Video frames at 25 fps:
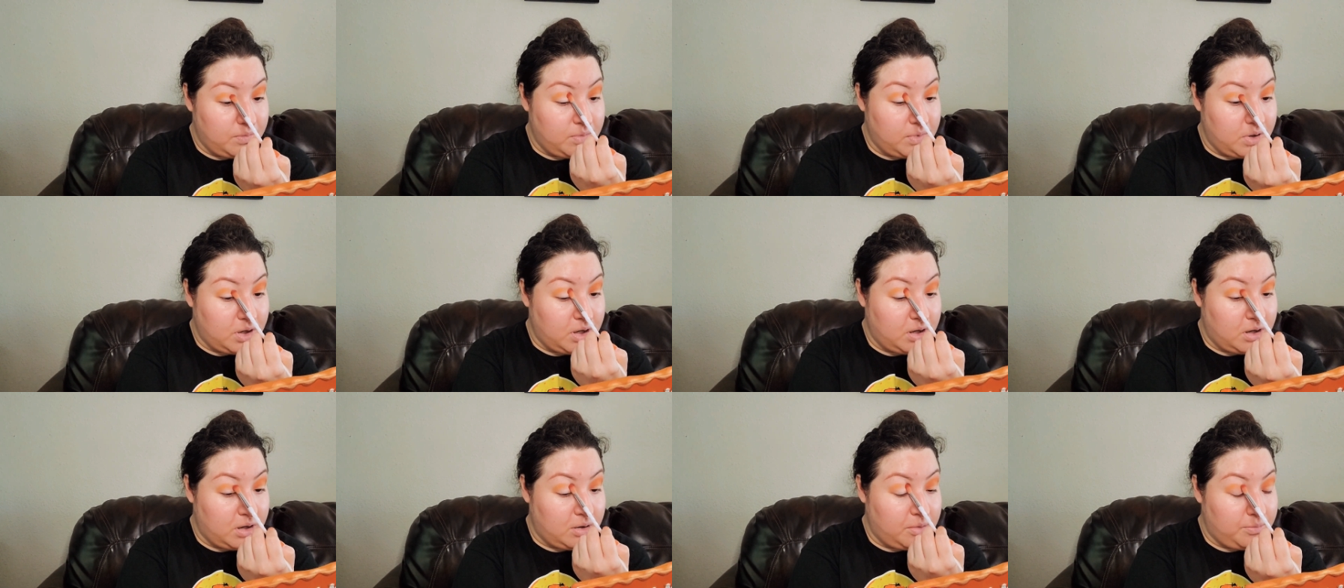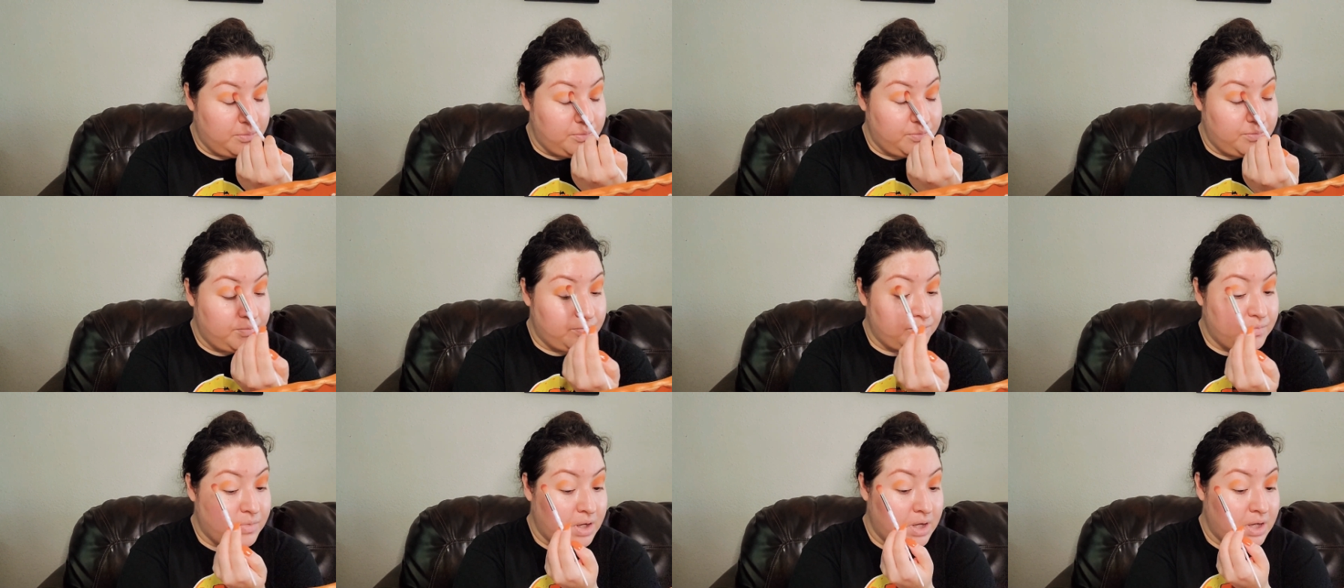um,
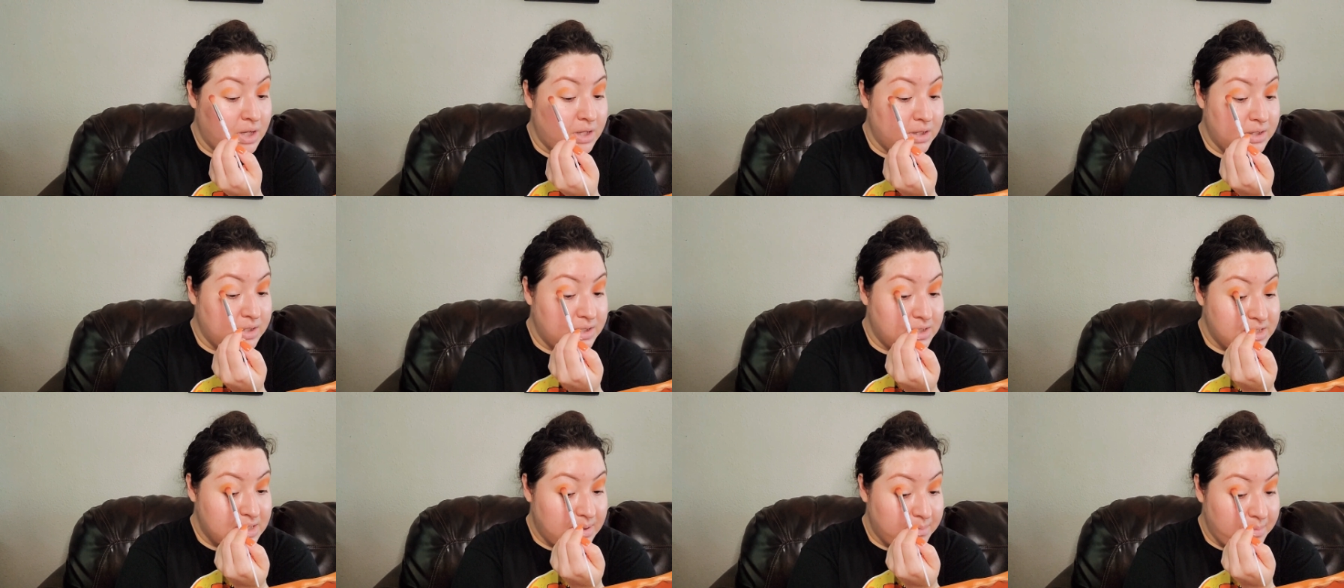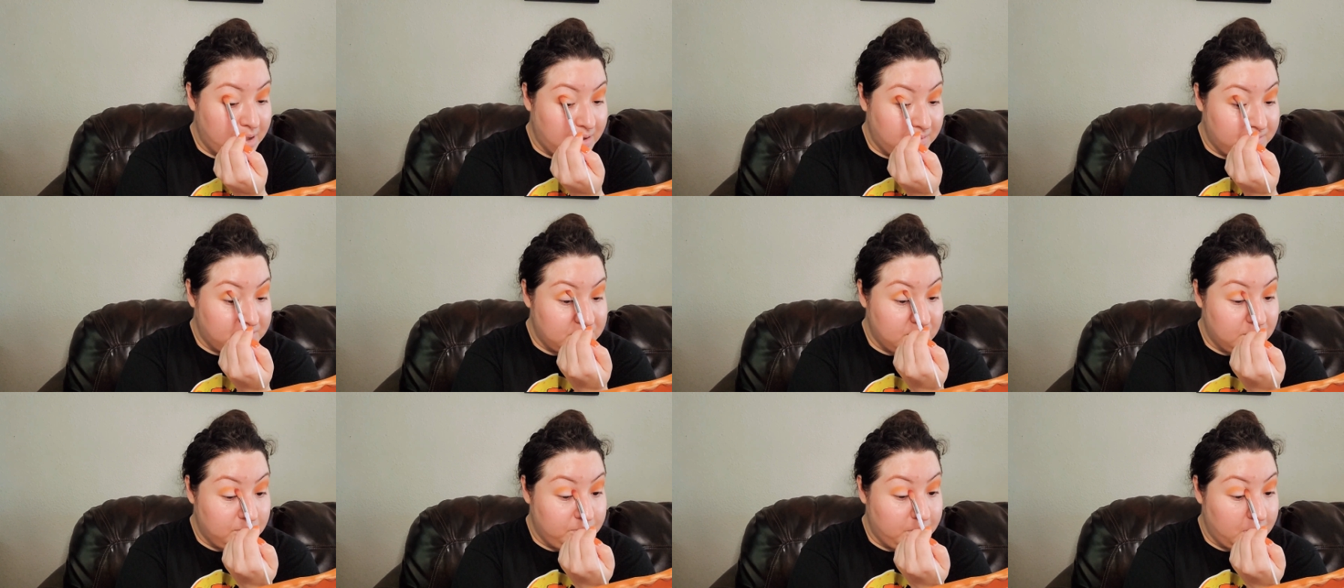the time I have
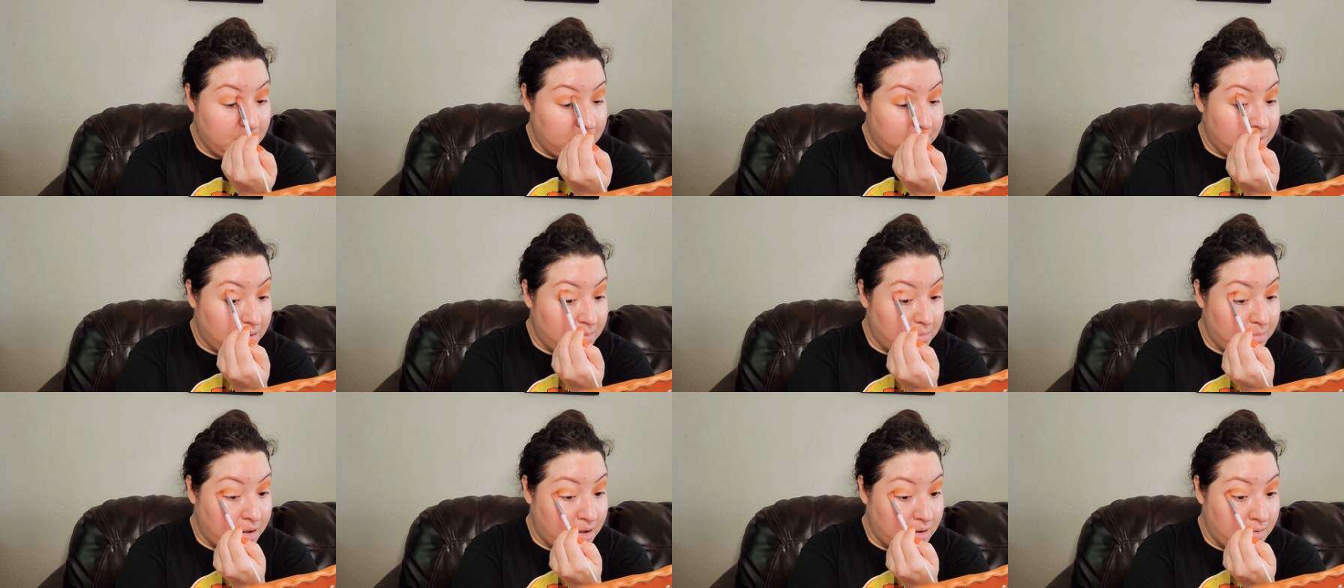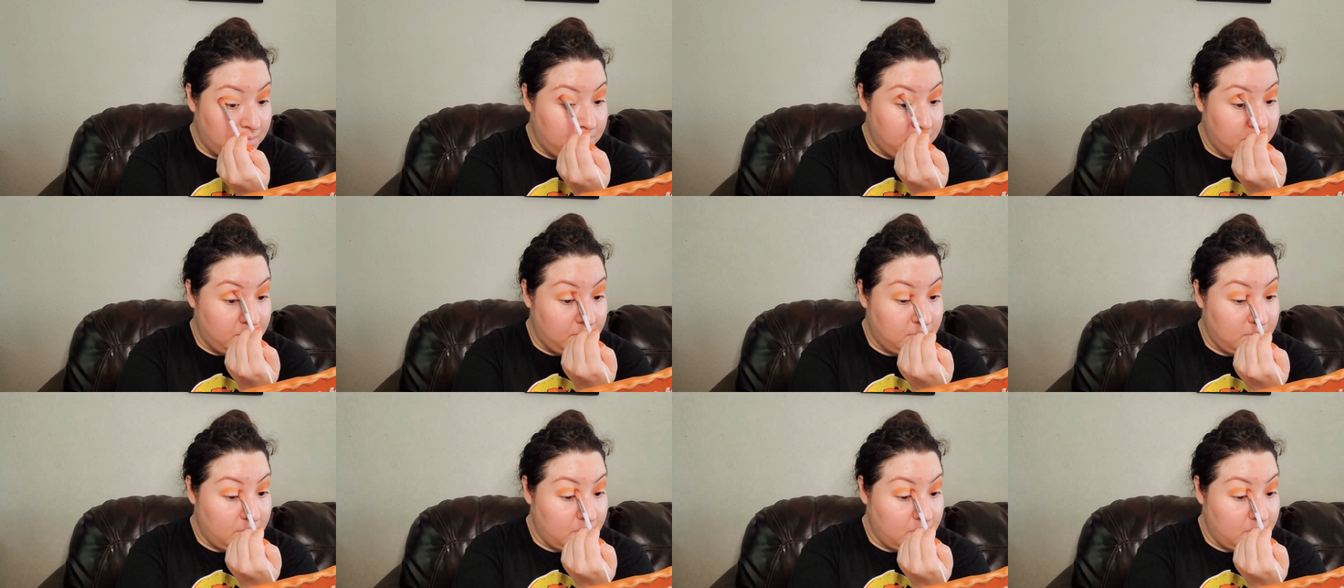to go pick up my mom